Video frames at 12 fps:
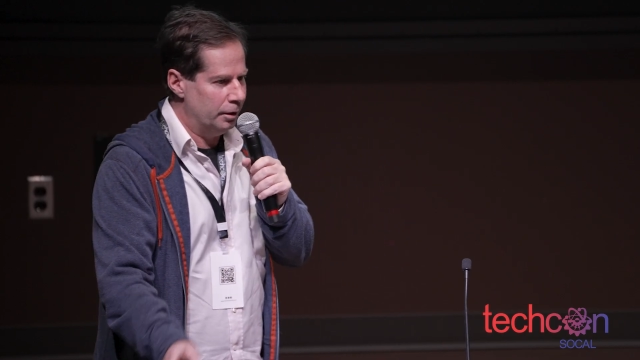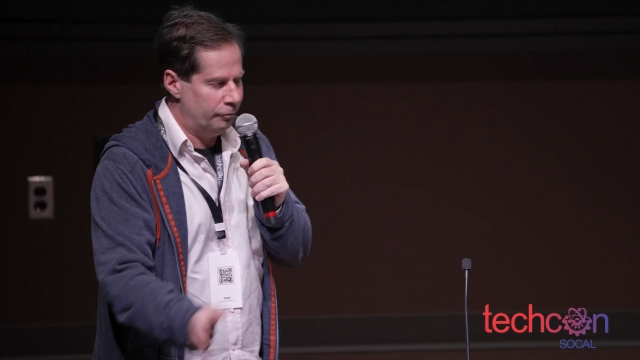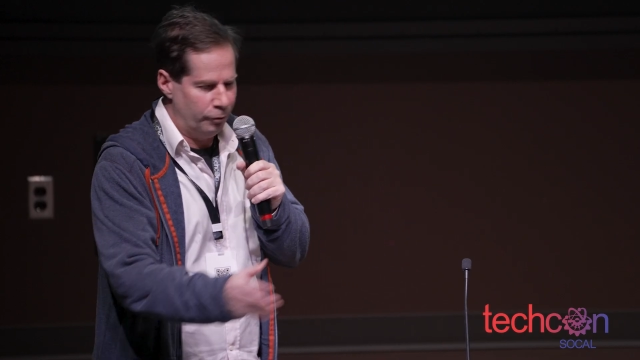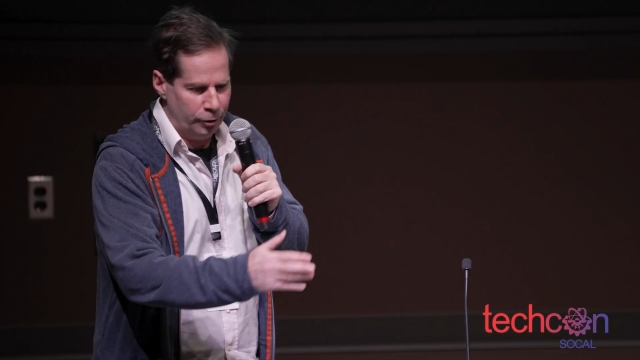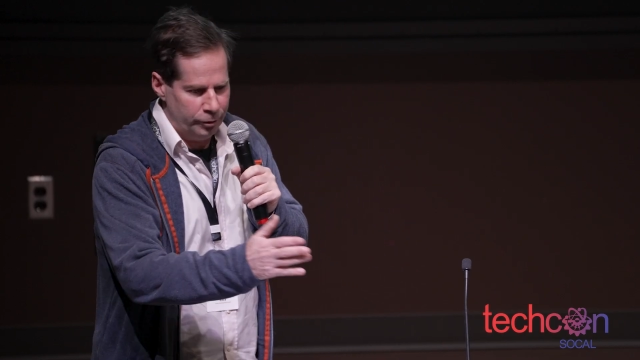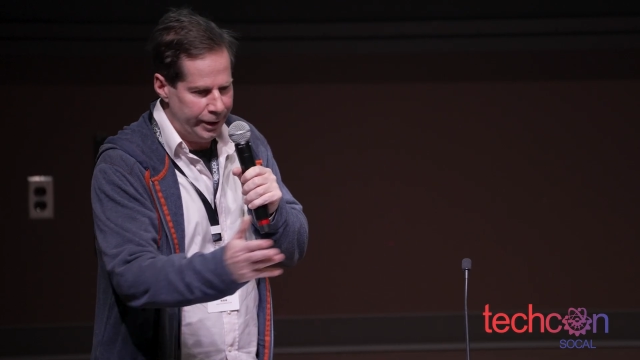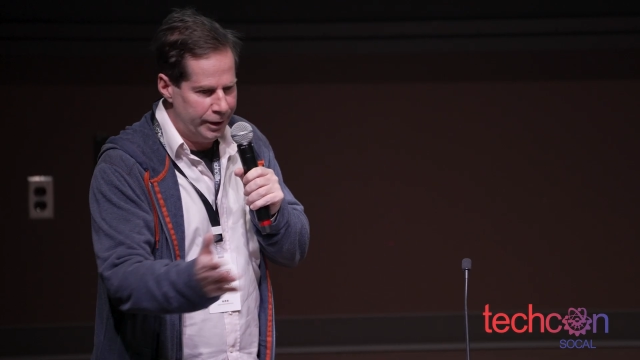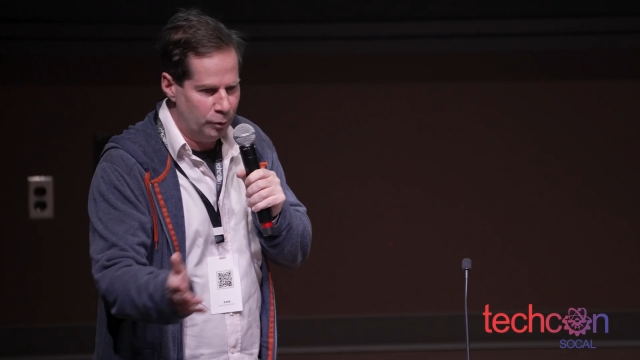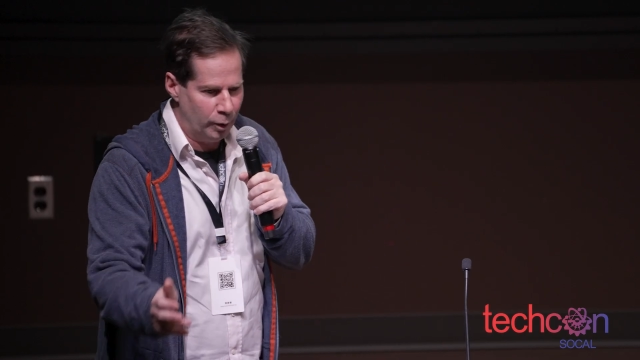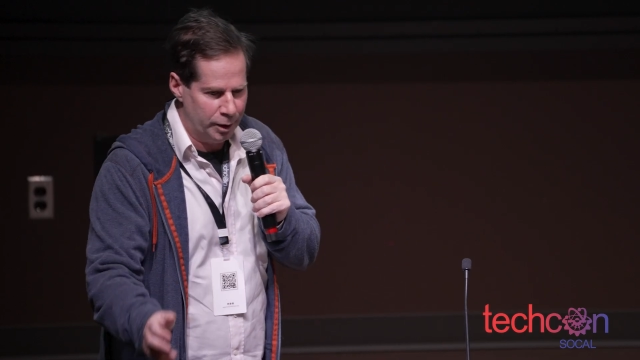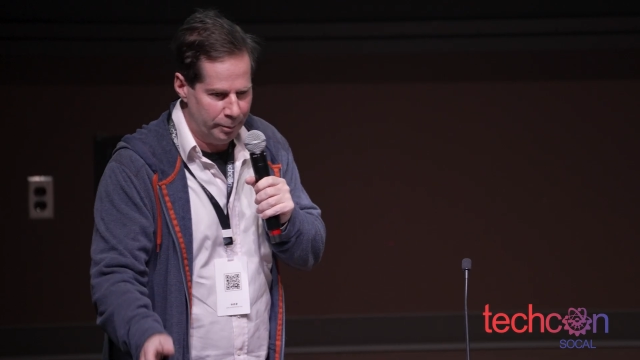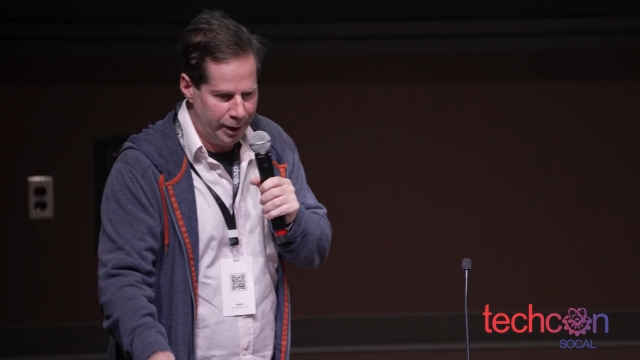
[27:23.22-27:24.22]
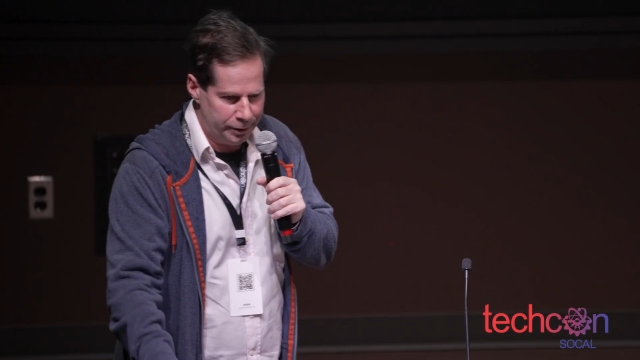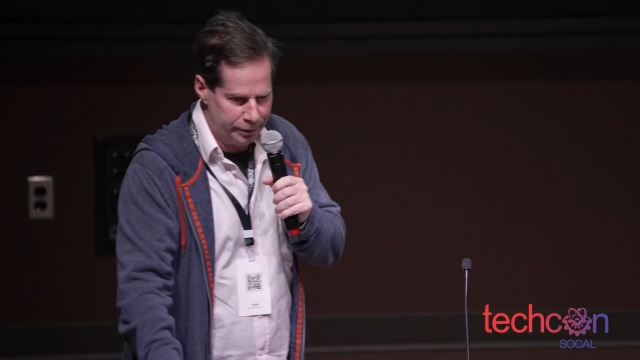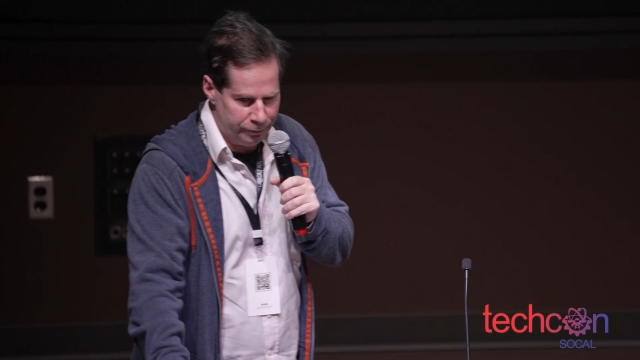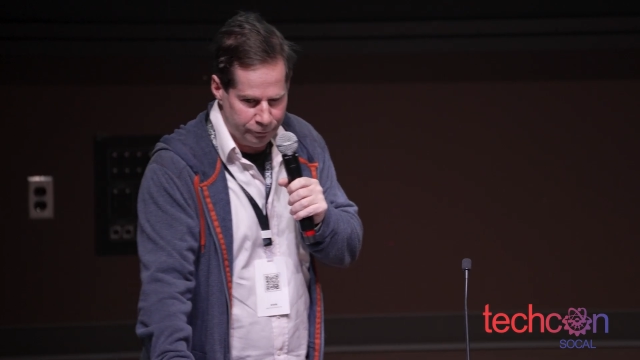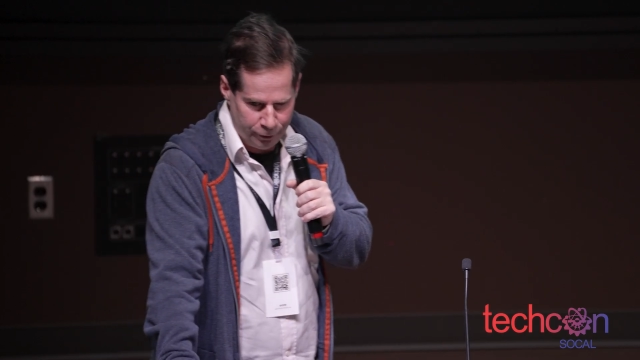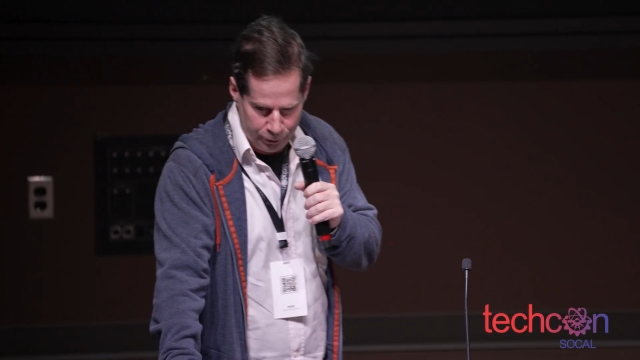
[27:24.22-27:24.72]
for any one matter
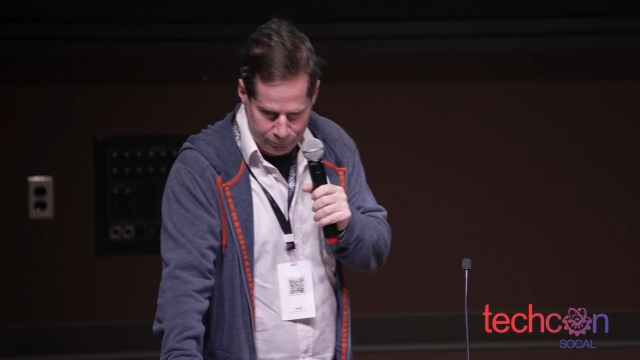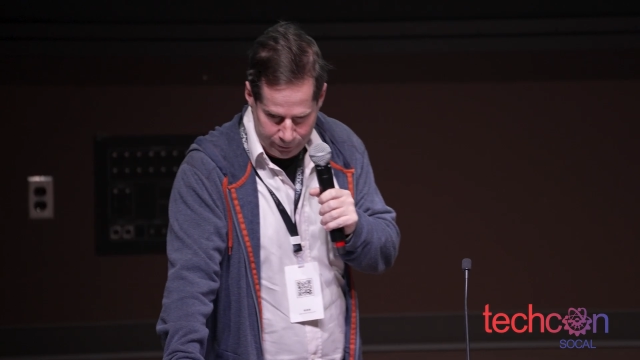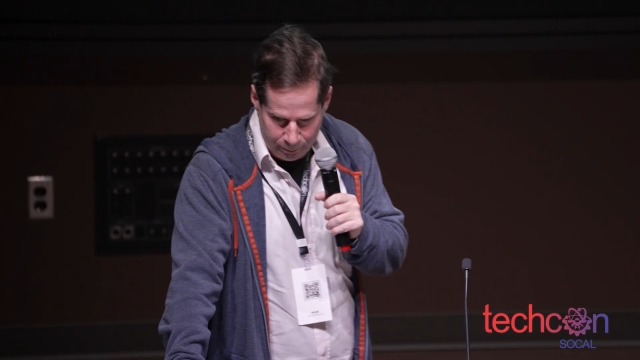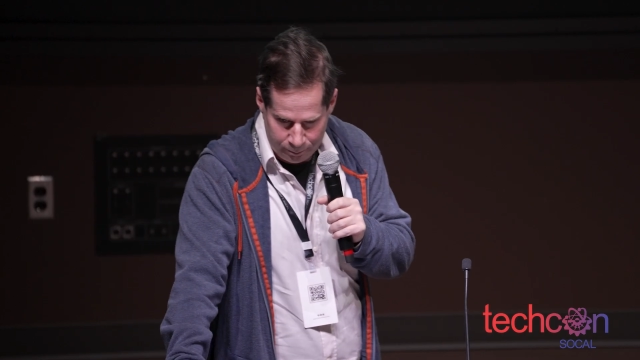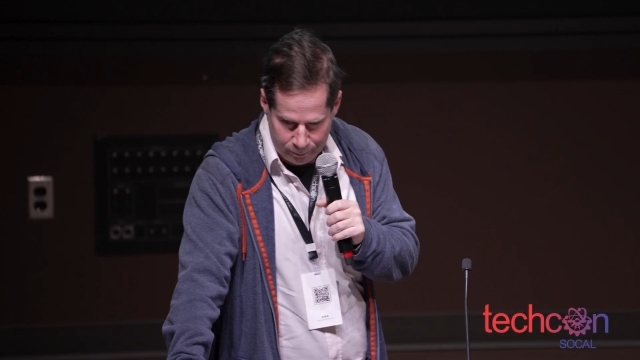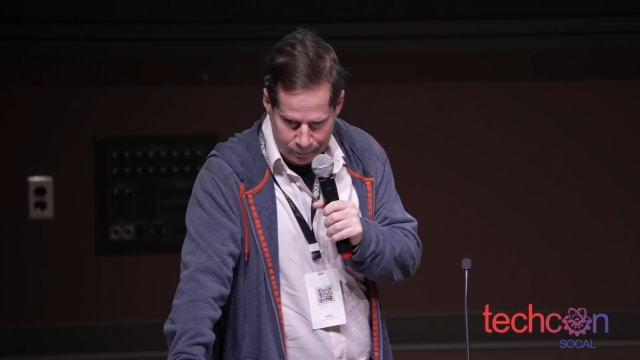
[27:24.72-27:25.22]
in front of them.